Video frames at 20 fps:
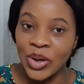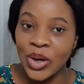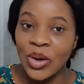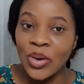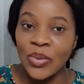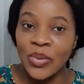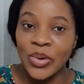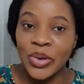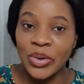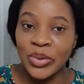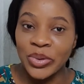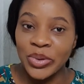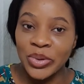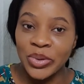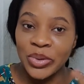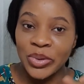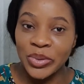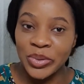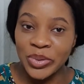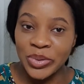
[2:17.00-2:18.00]
when you're doing all
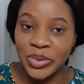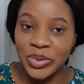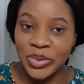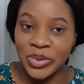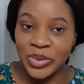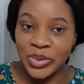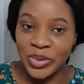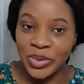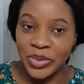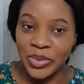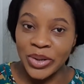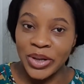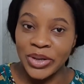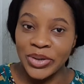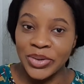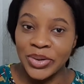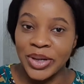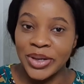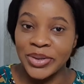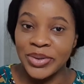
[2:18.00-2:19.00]
those, when you're
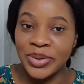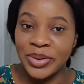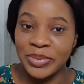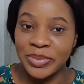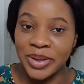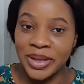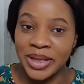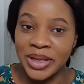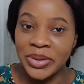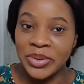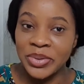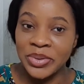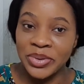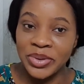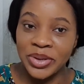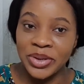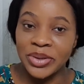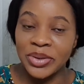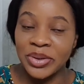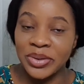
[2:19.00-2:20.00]
trying to imitate those
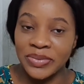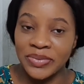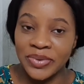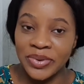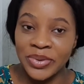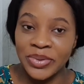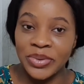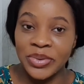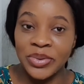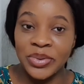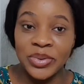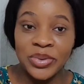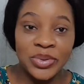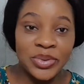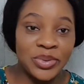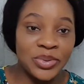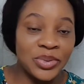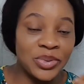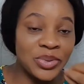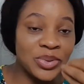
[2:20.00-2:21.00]
TikTok videos,
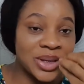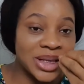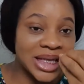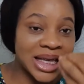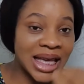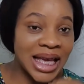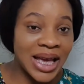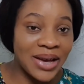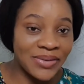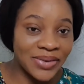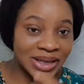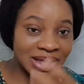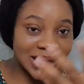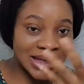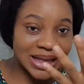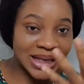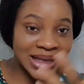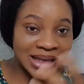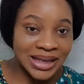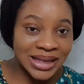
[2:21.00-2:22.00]
you say everything they
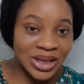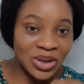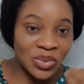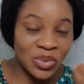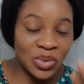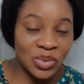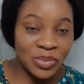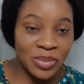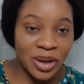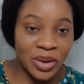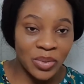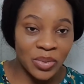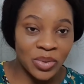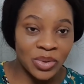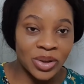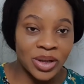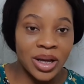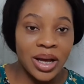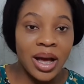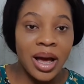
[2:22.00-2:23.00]
are saying word by word.
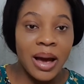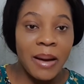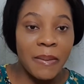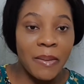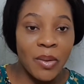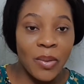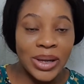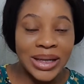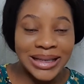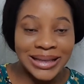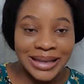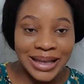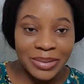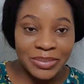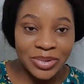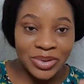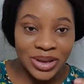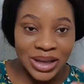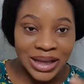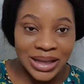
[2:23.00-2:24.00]
But when it's time to
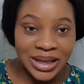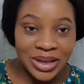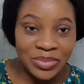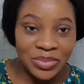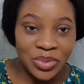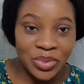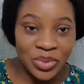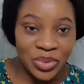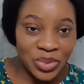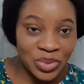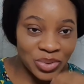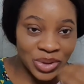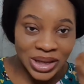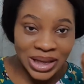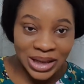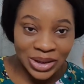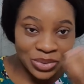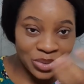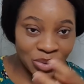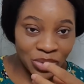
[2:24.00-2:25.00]
learn Igbo,
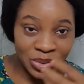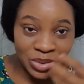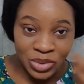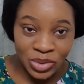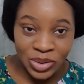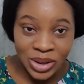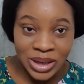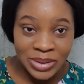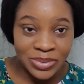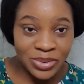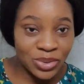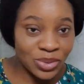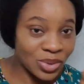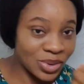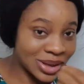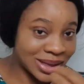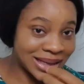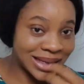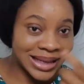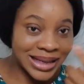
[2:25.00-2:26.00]
your lips will not
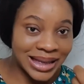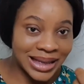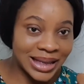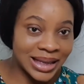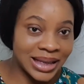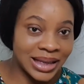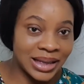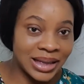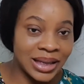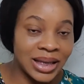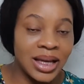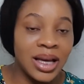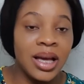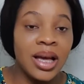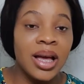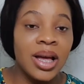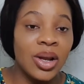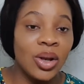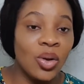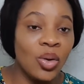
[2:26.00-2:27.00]
sync again.
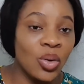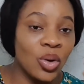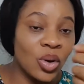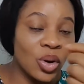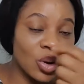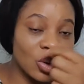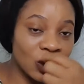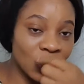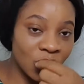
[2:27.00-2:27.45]
Look